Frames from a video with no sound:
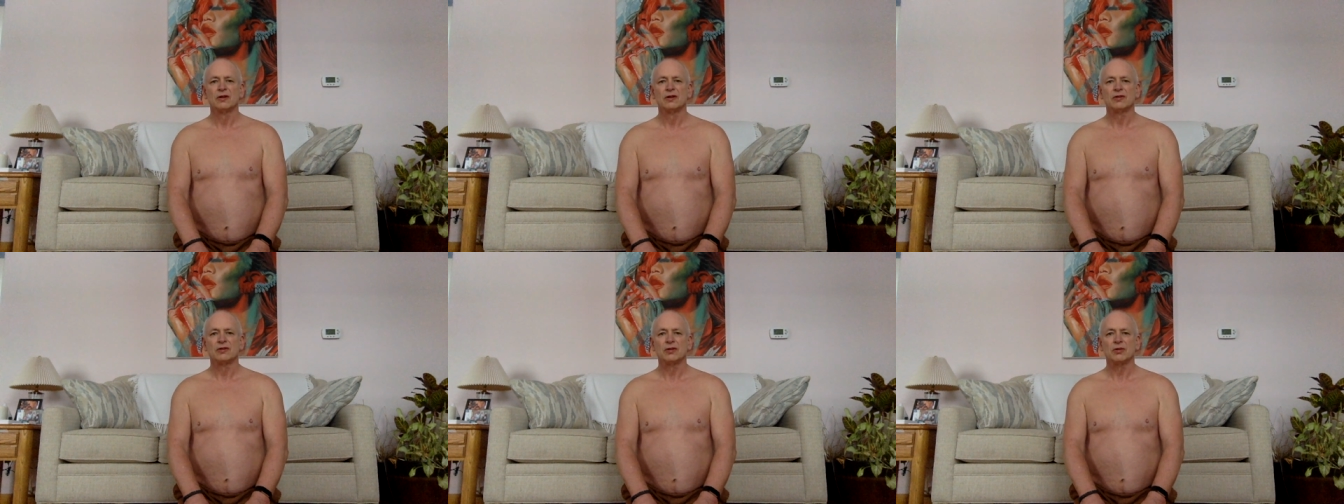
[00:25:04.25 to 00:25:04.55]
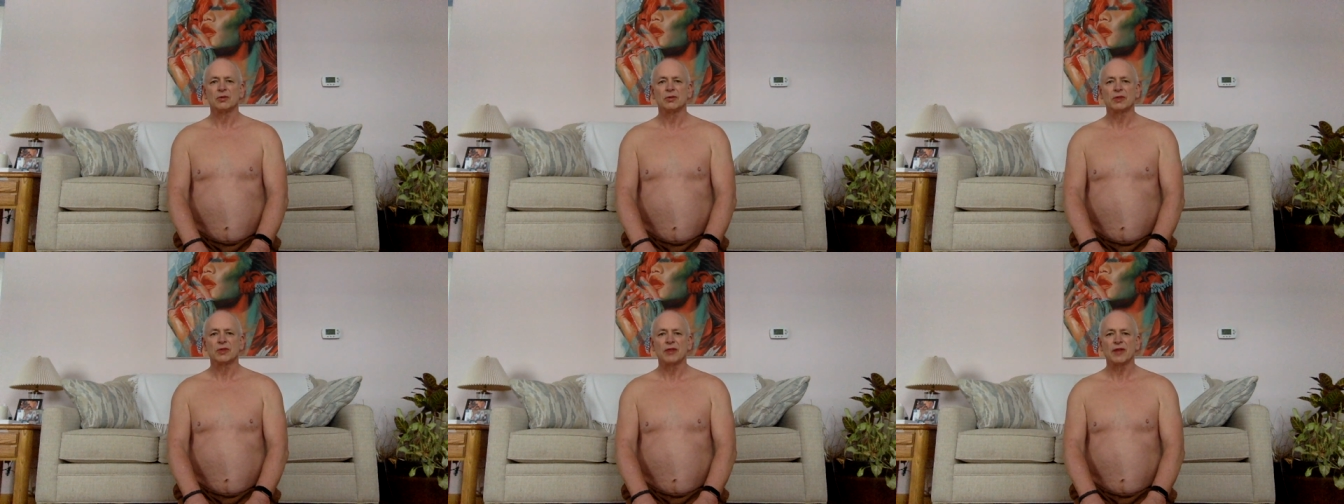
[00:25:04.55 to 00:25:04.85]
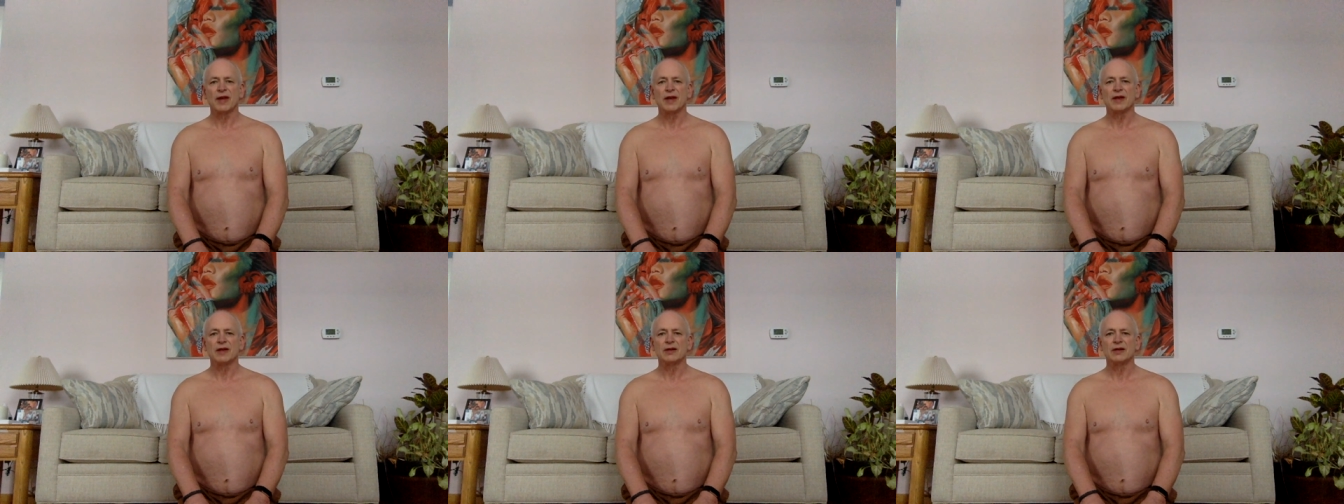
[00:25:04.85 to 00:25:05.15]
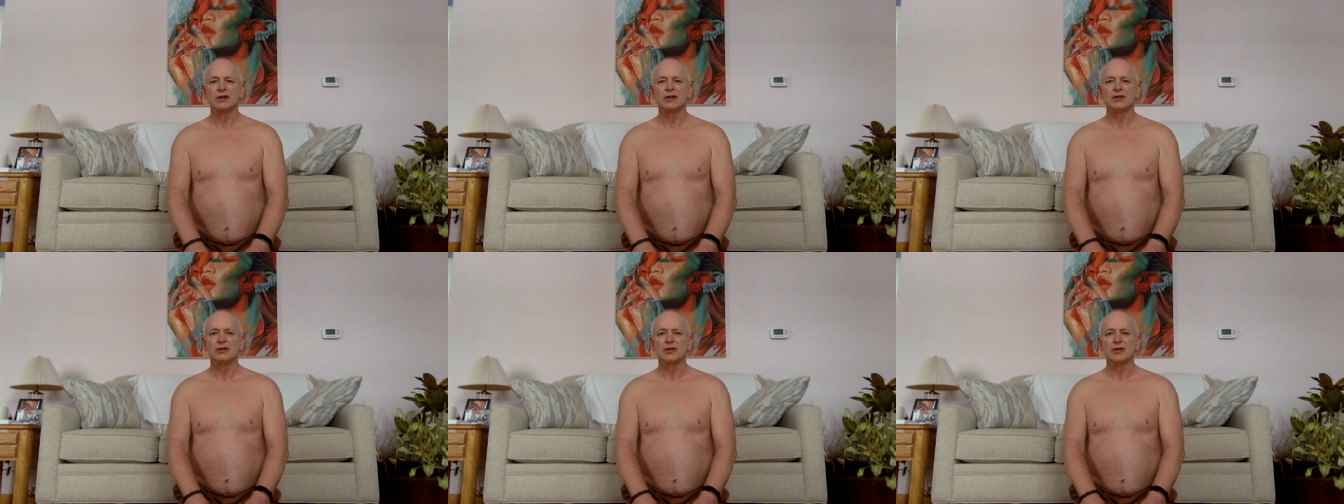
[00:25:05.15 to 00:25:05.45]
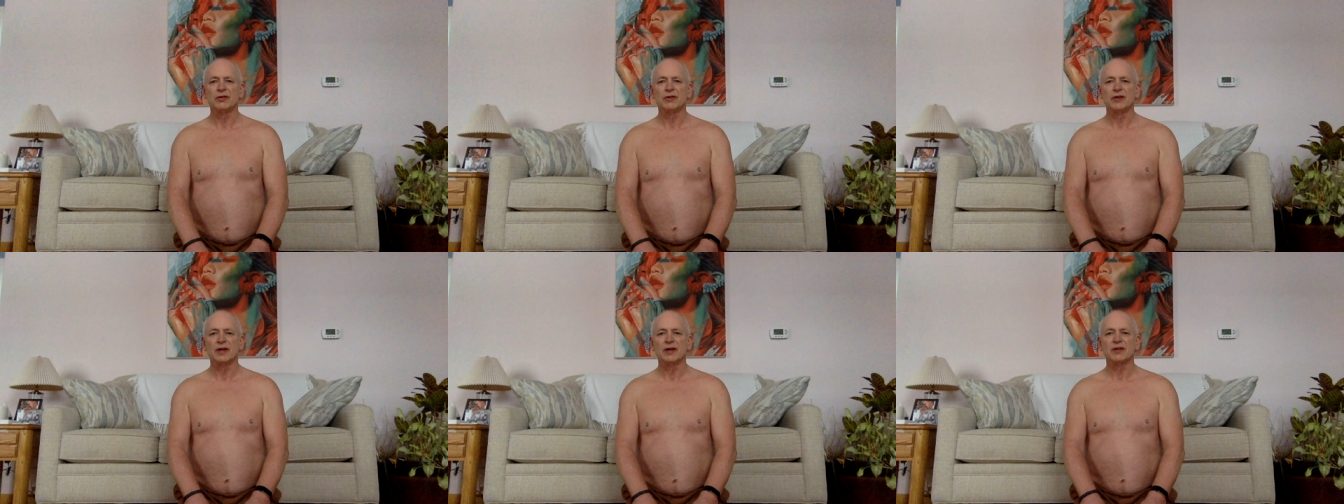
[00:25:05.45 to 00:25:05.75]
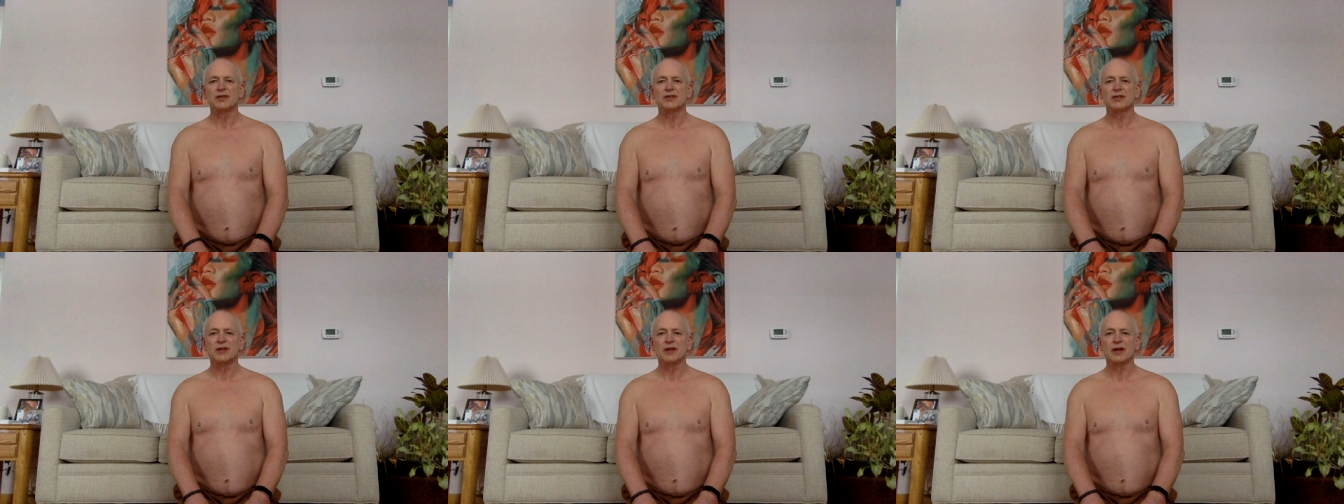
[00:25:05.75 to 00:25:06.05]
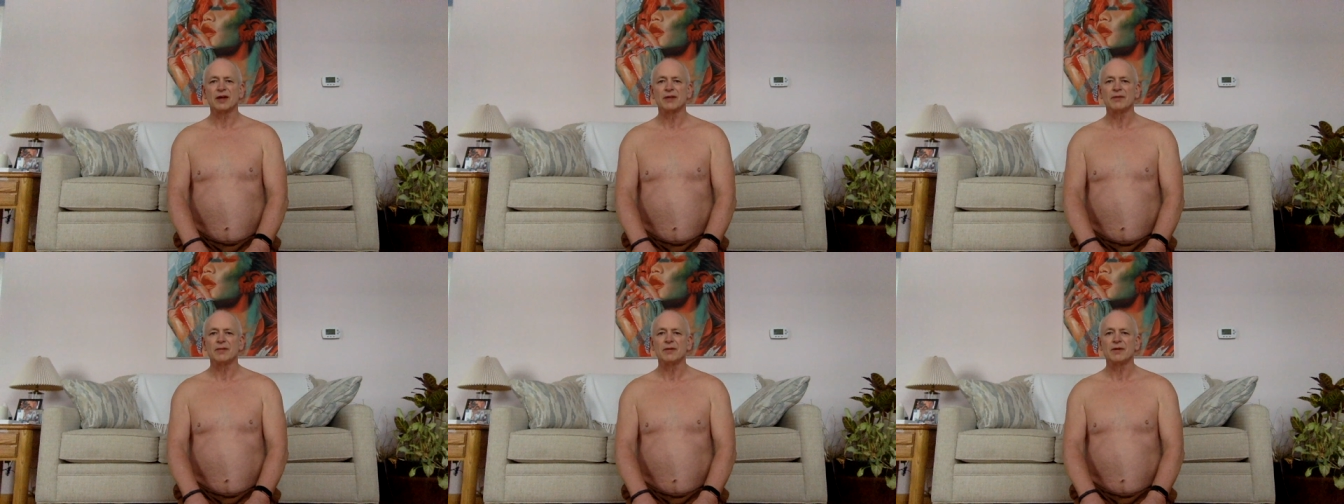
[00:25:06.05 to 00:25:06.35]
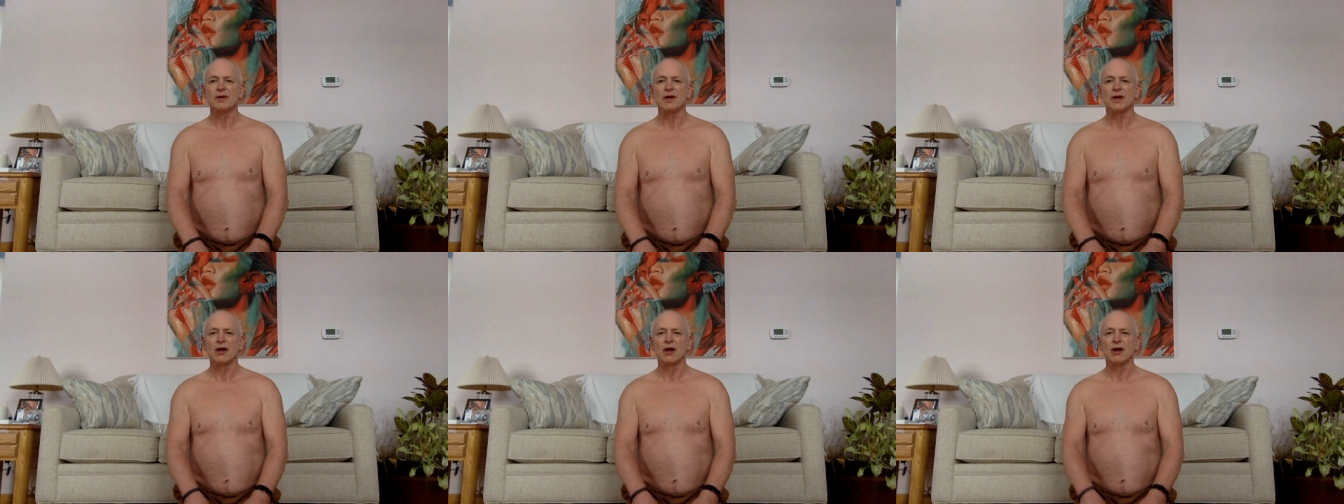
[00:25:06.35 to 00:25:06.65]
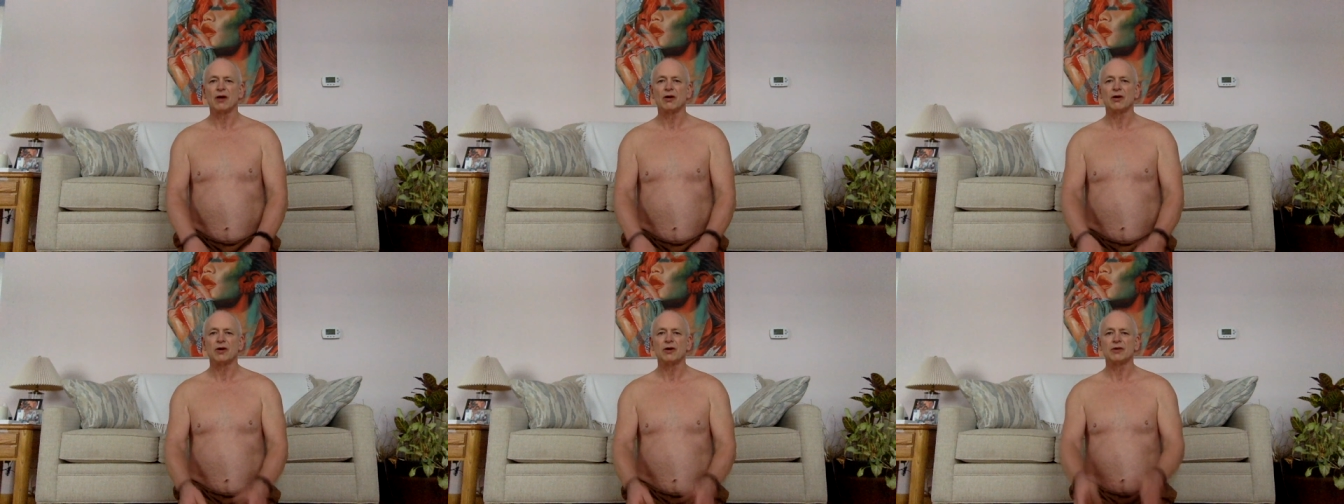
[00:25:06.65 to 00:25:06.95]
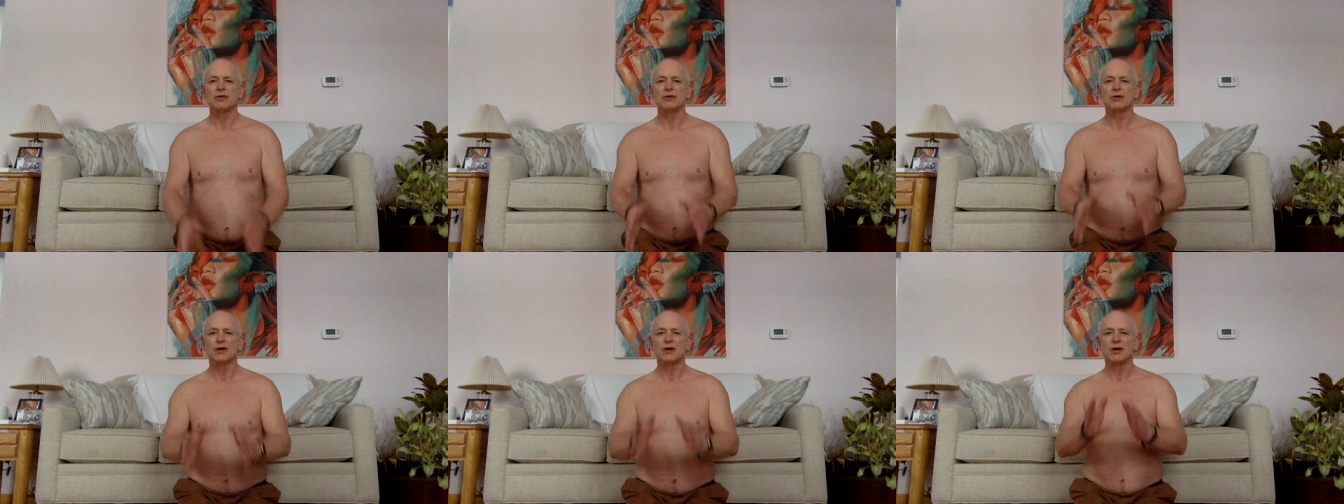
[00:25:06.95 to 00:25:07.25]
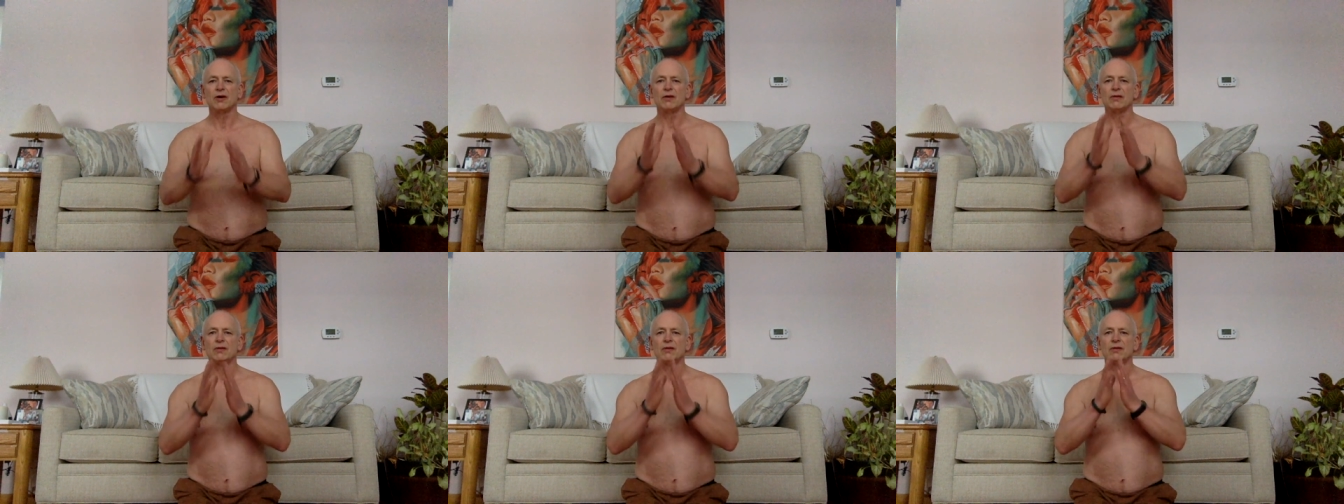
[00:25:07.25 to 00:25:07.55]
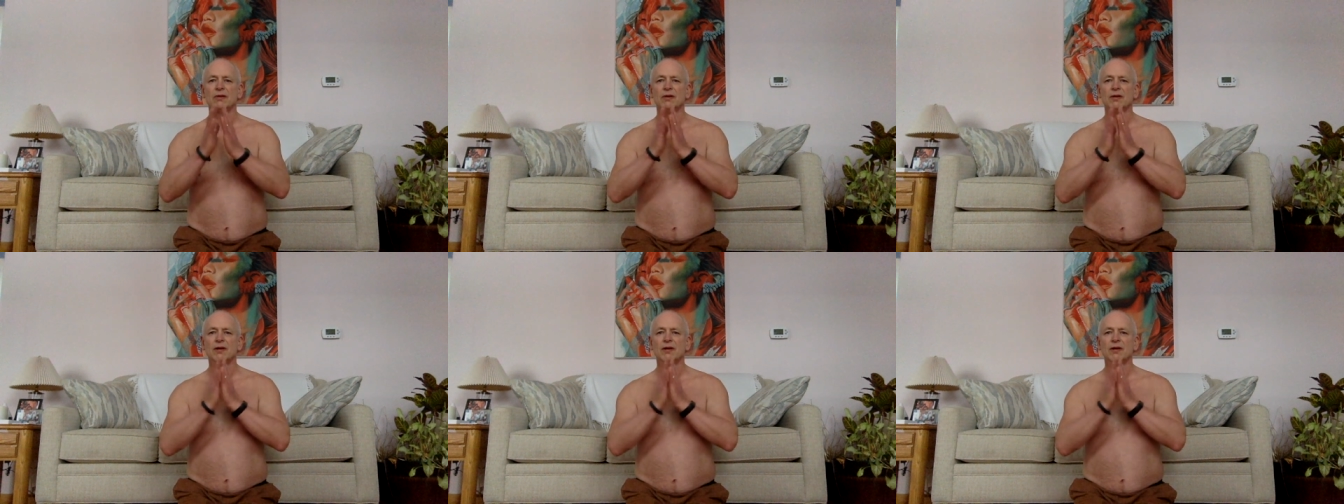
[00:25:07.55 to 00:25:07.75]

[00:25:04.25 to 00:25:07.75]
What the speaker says: So with that, until next time, I'll let you go.